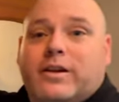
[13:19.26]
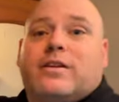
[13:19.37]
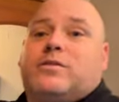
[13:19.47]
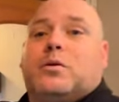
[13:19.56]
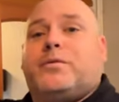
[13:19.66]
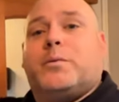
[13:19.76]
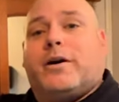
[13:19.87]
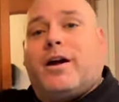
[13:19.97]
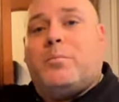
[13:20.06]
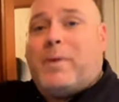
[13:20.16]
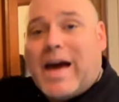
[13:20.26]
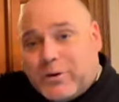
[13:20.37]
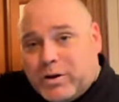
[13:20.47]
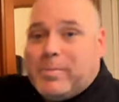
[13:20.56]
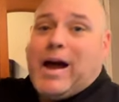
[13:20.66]
So if you are on
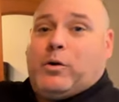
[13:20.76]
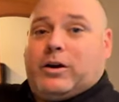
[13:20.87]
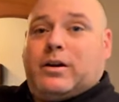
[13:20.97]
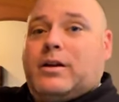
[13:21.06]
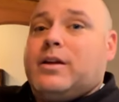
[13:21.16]
battery power,